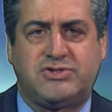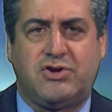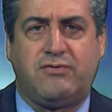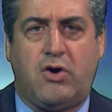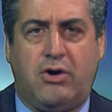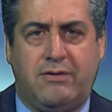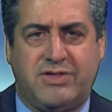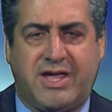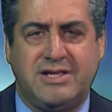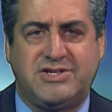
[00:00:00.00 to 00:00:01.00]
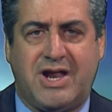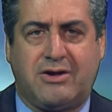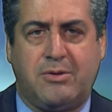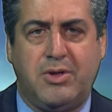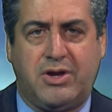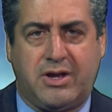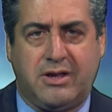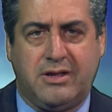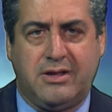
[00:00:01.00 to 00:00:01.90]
serve all of the kids in our community.